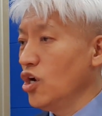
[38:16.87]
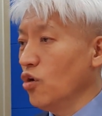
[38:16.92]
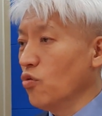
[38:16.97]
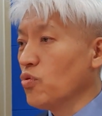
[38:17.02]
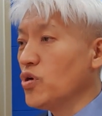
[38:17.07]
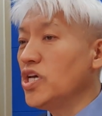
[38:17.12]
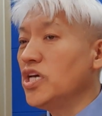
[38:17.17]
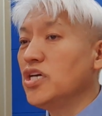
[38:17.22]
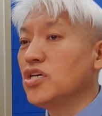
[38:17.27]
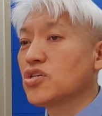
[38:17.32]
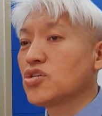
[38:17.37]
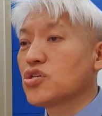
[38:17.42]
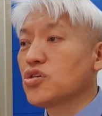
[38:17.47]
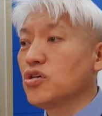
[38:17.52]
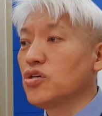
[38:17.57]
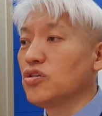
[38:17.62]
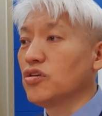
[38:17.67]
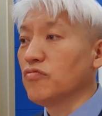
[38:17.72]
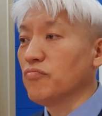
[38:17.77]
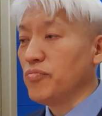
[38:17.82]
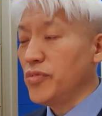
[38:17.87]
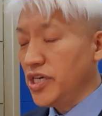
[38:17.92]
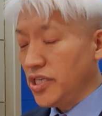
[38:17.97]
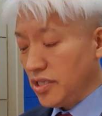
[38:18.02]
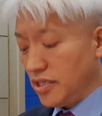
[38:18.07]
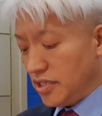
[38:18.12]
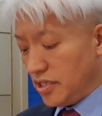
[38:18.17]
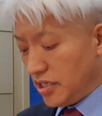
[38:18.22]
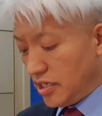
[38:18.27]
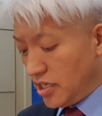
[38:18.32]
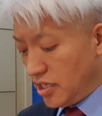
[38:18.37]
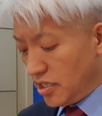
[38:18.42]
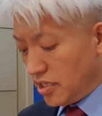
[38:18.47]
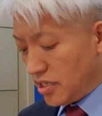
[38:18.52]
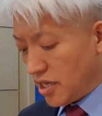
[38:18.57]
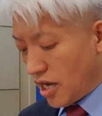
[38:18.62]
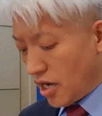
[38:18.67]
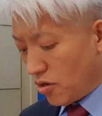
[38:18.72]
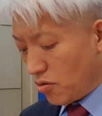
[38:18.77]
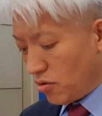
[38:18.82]
we should meet
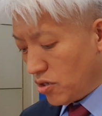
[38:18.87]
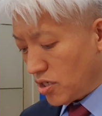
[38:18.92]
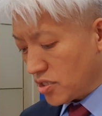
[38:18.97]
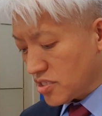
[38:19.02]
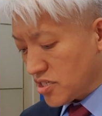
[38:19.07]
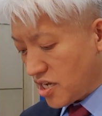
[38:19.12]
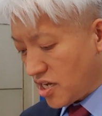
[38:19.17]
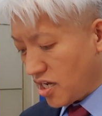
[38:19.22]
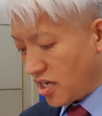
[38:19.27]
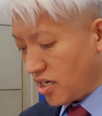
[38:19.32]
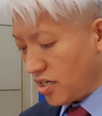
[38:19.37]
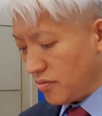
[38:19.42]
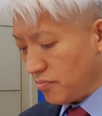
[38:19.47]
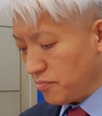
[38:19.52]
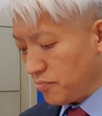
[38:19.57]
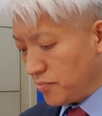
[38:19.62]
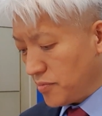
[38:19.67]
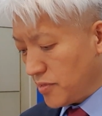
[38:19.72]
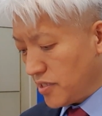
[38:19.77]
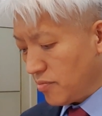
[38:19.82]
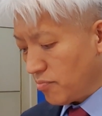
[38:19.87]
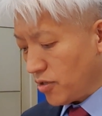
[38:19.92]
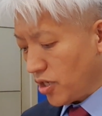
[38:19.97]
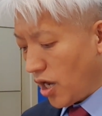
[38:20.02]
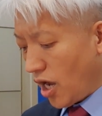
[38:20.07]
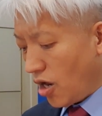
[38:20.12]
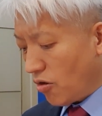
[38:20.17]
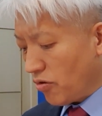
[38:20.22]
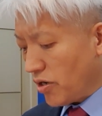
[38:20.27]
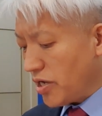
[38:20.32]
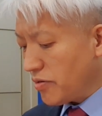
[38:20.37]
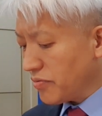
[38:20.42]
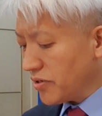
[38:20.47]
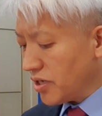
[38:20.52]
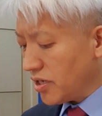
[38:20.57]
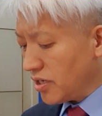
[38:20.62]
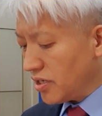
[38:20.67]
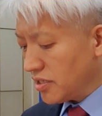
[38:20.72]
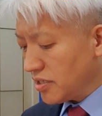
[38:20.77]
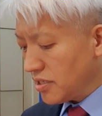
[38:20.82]
in our time. But
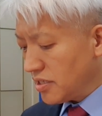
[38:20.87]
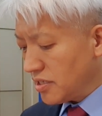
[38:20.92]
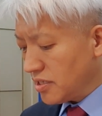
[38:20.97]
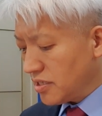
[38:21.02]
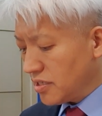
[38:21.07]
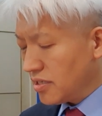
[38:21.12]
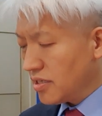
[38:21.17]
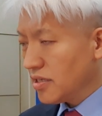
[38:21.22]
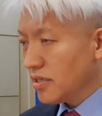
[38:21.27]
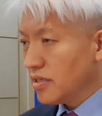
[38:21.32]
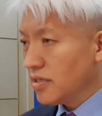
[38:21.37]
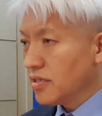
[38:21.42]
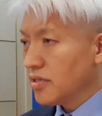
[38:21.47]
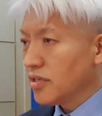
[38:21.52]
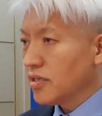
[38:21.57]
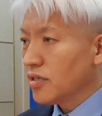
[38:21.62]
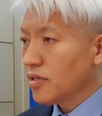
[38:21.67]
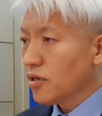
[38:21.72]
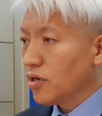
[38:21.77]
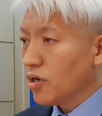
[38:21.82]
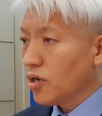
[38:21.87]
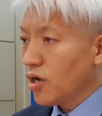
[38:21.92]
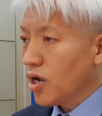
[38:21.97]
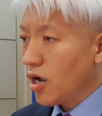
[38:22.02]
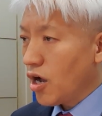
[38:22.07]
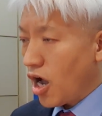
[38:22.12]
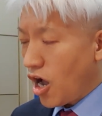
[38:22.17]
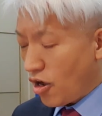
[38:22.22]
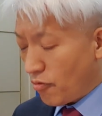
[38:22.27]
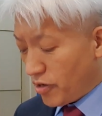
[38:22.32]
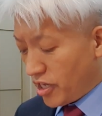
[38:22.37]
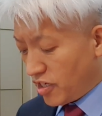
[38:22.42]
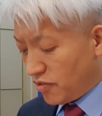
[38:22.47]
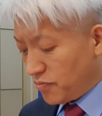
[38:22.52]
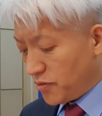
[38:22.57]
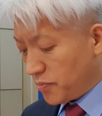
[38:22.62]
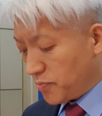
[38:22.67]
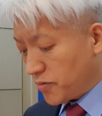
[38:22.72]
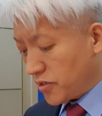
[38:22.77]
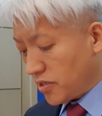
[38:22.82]
however, how many
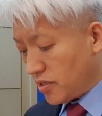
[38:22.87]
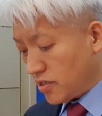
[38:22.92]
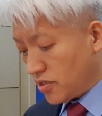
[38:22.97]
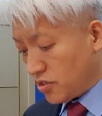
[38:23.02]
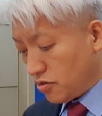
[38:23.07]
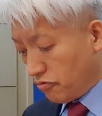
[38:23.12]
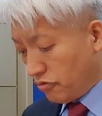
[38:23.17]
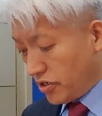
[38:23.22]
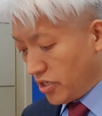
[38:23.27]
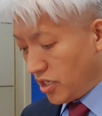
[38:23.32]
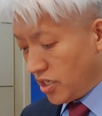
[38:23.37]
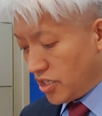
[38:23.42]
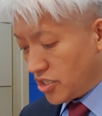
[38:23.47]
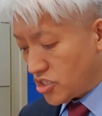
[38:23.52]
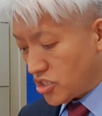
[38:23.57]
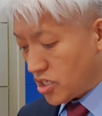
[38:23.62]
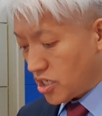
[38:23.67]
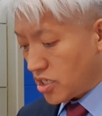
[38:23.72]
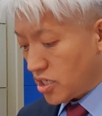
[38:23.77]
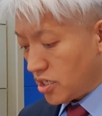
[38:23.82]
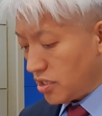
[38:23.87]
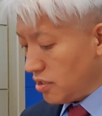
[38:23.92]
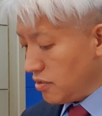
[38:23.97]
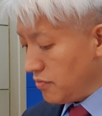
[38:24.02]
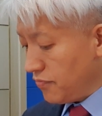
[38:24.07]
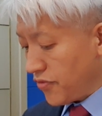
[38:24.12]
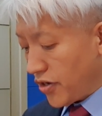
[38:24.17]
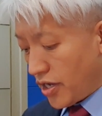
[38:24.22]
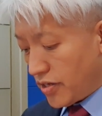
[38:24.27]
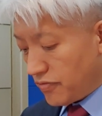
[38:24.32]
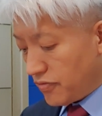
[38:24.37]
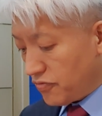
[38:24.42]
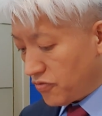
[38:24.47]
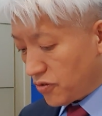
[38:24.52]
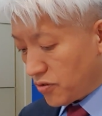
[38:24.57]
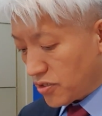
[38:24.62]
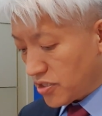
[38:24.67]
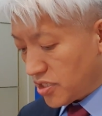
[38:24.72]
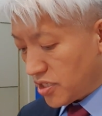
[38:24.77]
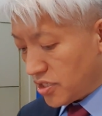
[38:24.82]
people are really seeking?
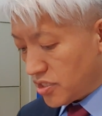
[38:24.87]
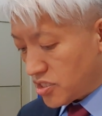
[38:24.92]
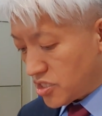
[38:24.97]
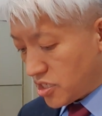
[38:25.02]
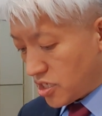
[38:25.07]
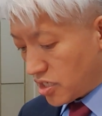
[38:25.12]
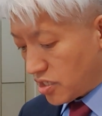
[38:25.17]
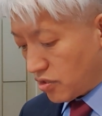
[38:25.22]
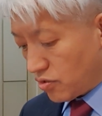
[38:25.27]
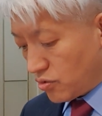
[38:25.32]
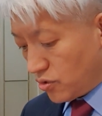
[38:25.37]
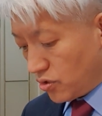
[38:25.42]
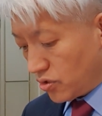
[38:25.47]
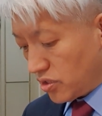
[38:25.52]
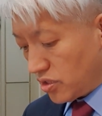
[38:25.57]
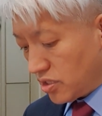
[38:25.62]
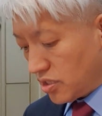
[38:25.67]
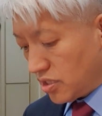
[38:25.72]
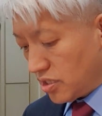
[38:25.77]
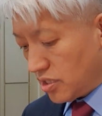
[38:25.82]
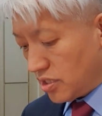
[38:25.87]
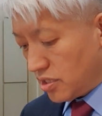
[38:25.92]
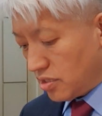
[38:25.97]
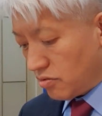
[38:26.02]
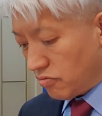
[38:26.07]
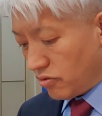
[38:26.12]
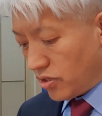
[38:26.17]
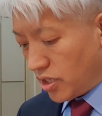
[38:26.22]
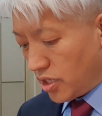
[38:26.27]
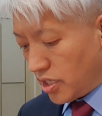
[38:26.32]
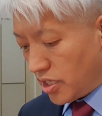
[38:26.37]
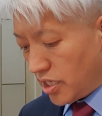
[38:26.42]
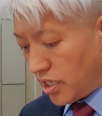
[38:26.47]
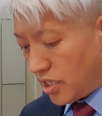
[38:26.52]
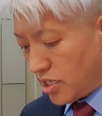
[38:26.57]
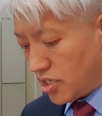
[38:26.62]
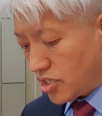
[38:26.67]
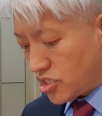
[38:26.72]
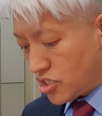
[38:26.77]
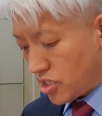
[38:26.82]
5:14, seek good, really
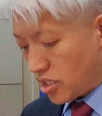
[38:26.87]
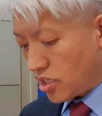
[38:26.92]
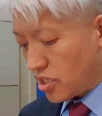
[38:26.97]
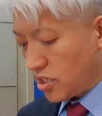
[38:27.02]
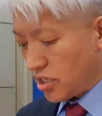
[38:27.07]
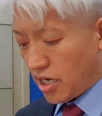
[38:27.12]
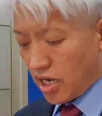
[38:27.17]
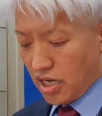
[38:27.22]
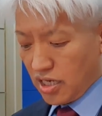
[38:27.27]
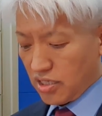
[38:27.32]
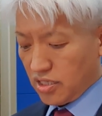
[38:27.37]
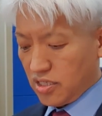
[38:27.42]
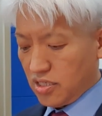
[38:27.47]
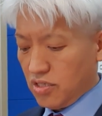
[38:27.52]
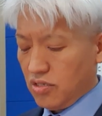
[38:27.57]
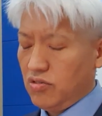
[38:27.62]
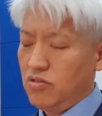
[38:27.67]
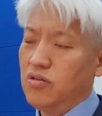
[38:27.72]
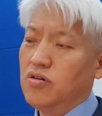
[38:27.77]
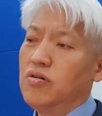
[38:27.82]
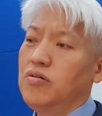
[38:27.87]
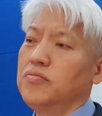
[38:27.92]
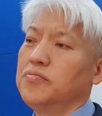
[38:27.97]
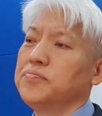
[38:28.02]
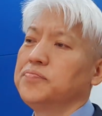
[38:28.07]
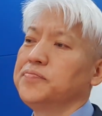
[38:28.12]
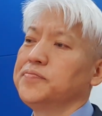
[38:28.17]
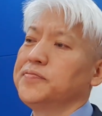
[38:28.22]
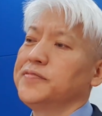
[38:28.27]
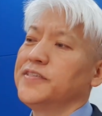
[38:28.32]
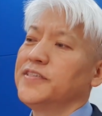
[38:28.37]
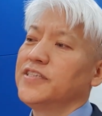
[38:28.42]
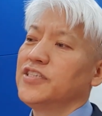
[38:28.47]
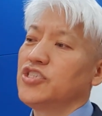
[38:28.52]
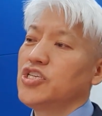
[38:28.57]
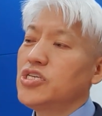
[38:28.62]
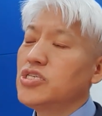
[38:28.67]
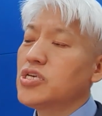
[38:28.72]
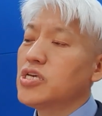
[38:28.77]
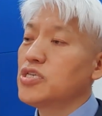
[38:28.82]
seek God, you know.
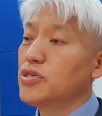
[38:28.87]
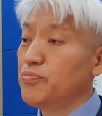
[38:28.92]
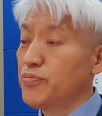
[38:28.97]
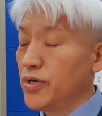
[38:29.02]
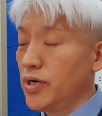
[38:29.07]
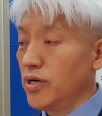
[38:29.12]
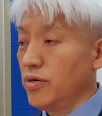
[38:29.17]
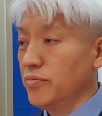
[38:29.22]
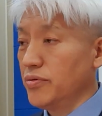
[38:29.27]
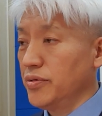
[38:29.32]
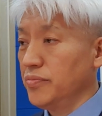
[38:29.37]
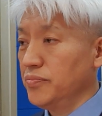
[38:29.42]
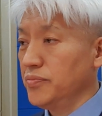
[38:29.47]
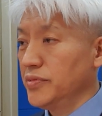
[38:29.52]
This is a problem.